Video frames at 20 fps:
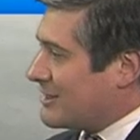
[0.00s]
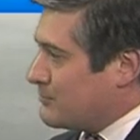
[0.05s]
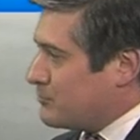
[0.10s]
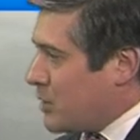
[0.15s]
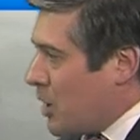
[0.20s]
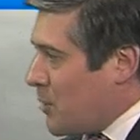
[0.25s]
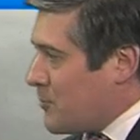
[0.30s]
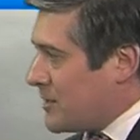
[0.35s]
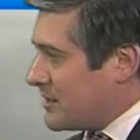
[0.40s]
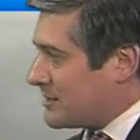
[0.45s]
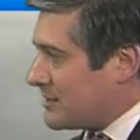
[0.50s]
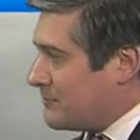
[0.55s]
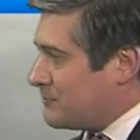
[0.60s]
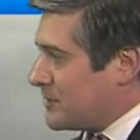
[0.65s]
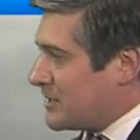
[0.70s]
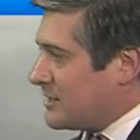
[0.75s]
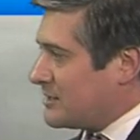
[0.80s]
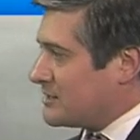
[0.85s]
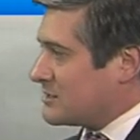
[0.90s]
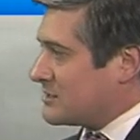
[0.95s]
the moment and
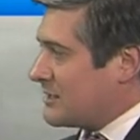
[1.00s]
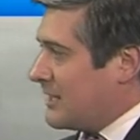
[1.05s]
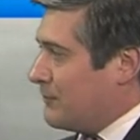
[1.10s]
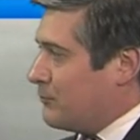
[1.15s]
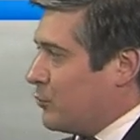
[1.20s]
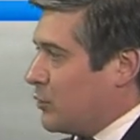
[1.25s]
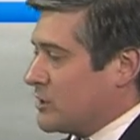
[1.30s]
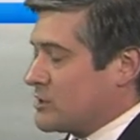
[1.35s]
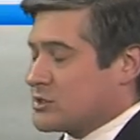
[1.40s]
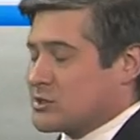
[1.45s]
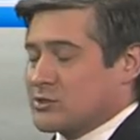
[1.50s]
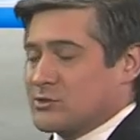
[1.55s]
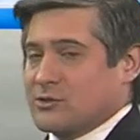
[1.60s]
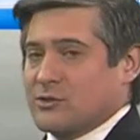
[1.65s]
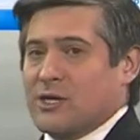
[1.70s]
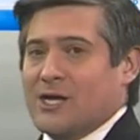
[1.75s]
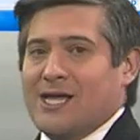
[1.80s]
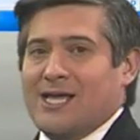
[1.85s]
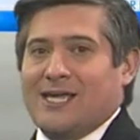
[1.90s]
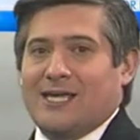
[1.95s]
because of that moisture
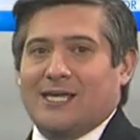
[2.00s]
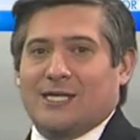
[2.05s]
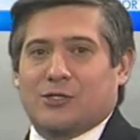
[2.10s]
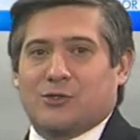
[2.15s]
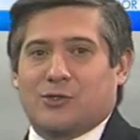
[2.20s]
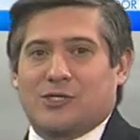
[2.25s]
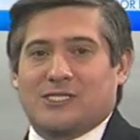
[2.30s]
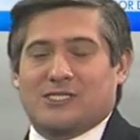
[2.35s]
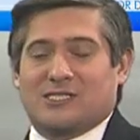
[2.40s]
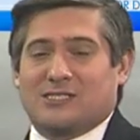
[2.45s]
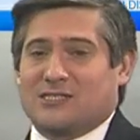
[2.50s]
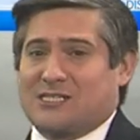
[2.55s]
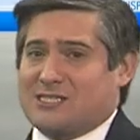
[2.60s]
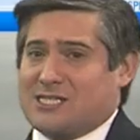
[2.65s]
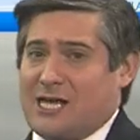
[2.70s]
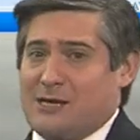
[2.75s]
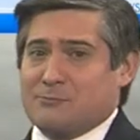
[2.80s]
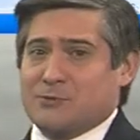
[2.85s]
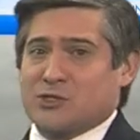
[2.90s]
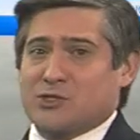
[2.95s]
increasing. The
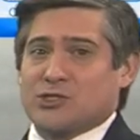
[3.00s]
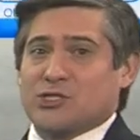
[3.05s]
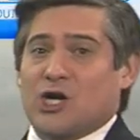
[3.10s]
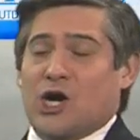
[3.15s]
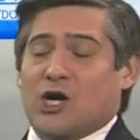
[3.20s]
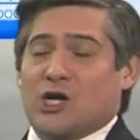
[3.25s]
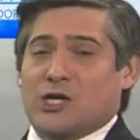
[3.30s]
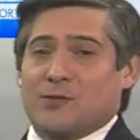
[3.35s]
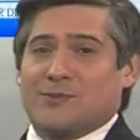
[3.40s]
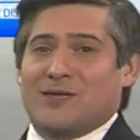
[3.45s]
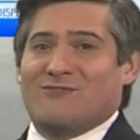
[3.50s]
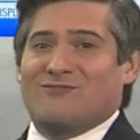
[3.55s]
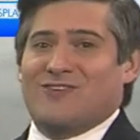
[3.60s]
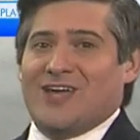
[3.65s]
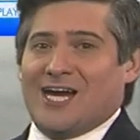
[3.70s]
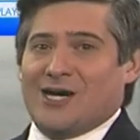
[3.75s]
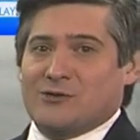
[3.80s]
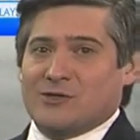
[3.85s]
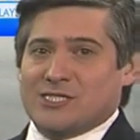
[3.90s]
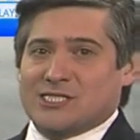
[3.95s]
temperatures are going to be
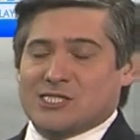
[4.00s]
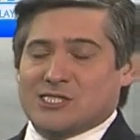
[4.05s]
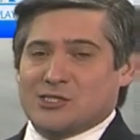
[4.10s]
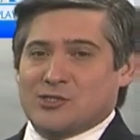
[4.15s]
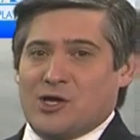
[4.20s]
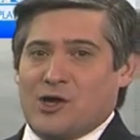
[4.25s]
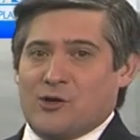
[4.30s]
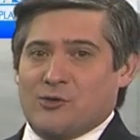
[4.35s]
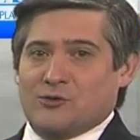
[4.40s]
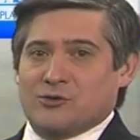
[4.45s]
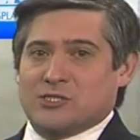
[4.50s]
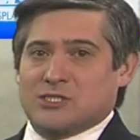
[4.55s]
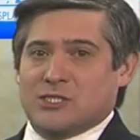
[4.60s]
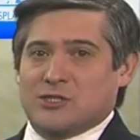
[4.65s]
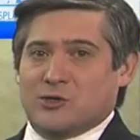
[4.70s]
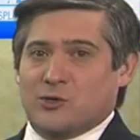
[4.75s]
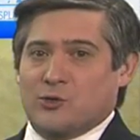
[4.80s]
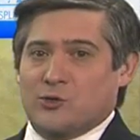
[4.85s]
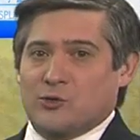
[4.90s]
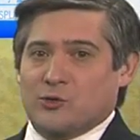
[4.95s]
very slow to
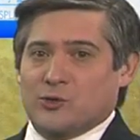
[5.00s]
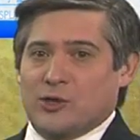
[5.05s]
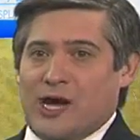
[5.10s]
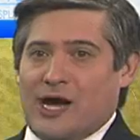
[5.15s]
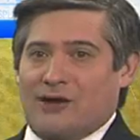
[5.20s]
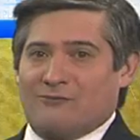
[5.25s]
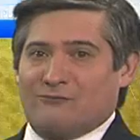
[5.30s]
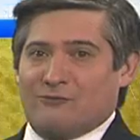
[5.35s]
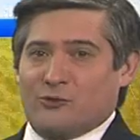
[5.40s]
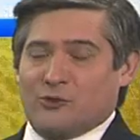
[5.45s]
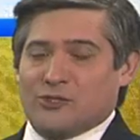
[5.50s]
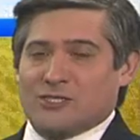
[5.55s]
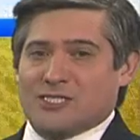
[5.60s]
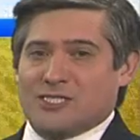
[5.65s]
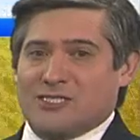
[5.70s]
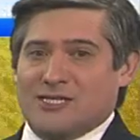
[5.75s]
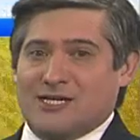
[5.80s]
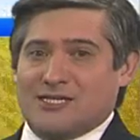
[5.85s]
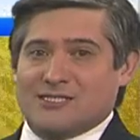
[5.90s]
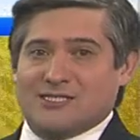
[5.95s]
cool off for
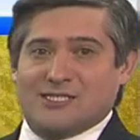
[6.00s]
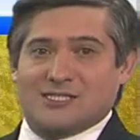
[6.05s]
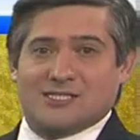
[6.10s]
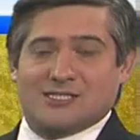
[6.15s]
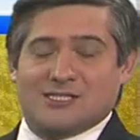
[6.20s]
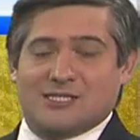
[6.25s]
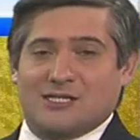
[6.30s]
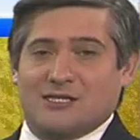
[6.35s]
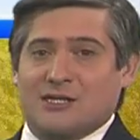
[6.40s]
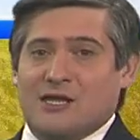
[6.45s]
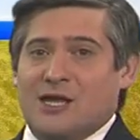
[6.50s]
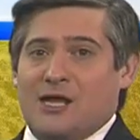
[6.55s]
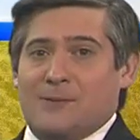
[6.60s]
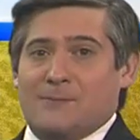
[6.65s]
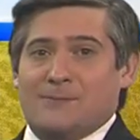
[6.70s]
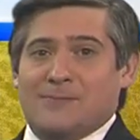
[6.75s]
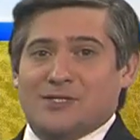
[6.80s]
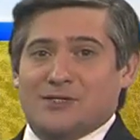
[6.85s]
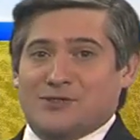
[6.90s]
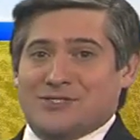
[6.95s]
tonight. Just the
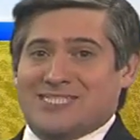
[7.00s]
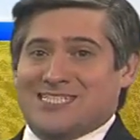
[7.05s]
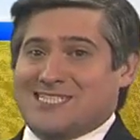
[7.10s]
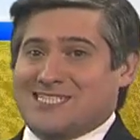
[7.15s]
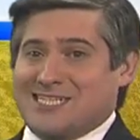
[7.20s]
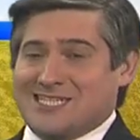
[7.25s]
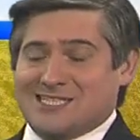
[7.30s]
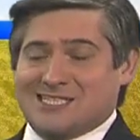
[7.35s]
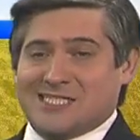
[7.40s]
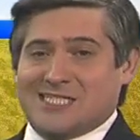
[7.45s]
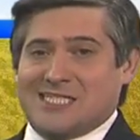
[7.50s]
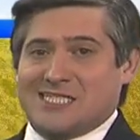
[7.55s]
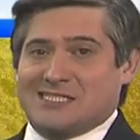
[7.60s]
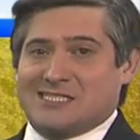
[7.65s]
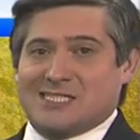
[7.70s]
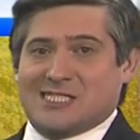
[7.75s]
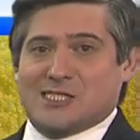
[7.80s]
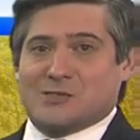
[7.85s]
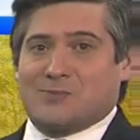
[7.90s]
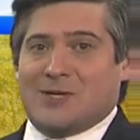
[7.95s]
middle 60s
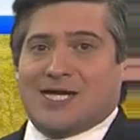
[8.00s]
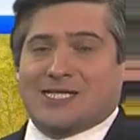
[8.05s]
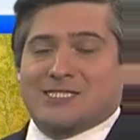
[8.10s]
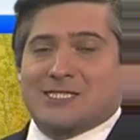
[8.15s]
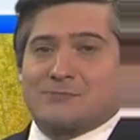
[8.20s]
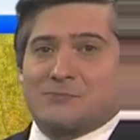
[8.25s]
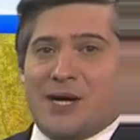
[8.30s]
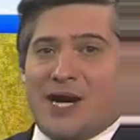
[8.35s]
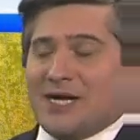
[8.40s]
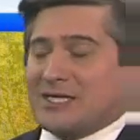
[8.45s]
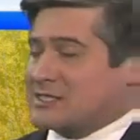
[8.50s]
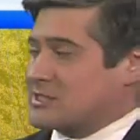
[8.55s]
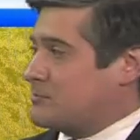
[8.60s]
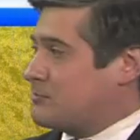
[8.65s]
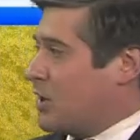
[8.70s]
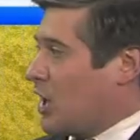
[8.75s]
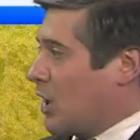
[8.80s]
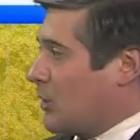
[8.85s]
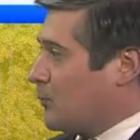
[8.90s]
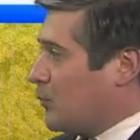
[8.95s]
expected by
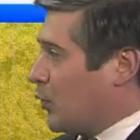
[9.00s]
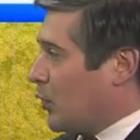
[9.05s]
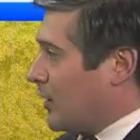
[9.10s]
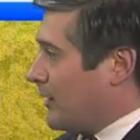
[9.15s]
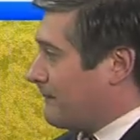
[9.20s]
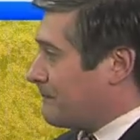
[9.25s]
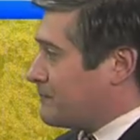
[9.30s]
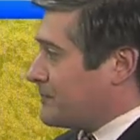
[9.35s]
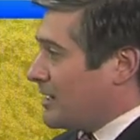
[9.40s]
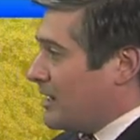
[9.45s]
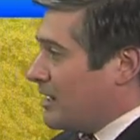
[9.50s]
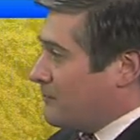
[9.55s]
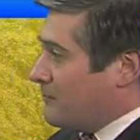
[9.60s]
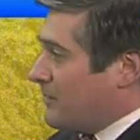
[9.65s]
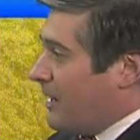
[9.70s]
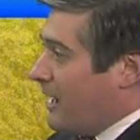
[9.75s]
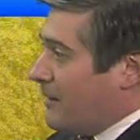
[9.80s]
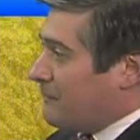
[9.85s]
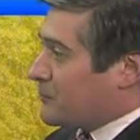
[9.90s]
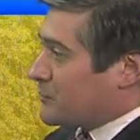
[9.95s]
tomorrow morning
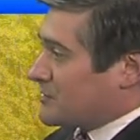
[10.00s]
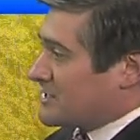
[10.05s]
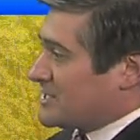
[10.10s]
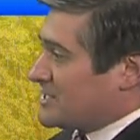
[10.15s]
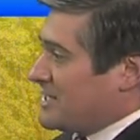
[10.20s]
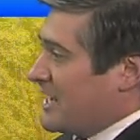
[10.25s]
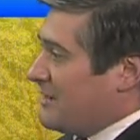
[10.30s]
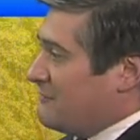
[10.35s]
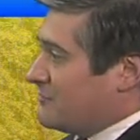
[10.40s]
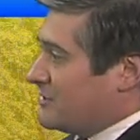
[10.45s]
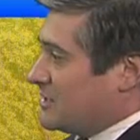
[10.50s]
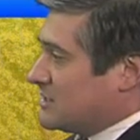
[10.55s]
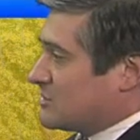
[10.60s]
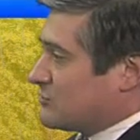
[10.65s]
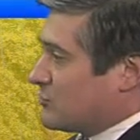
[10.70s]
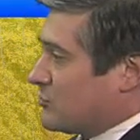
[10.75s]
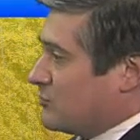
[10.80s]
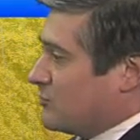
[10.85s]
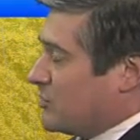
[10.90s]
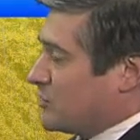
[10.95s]
upper 70s
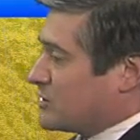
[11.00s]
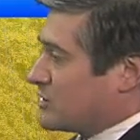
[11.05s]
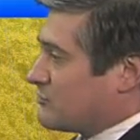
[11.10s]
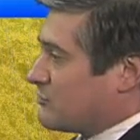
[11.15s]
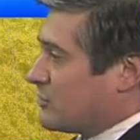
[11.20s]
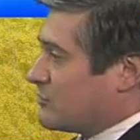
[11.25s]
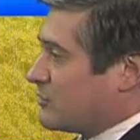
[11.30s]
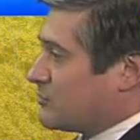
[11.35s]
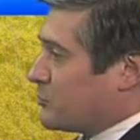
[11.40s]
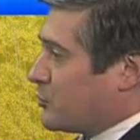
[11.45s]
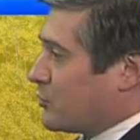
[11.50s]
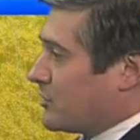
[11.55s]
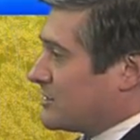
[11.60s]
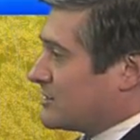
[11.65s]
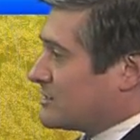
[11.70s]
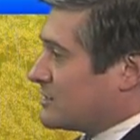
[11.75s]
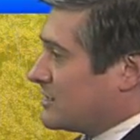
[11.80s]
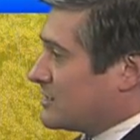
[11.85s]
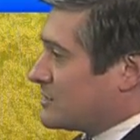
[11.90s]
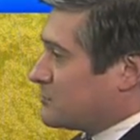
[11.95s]
for most of our reporting
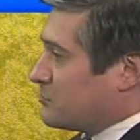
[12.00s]
sites.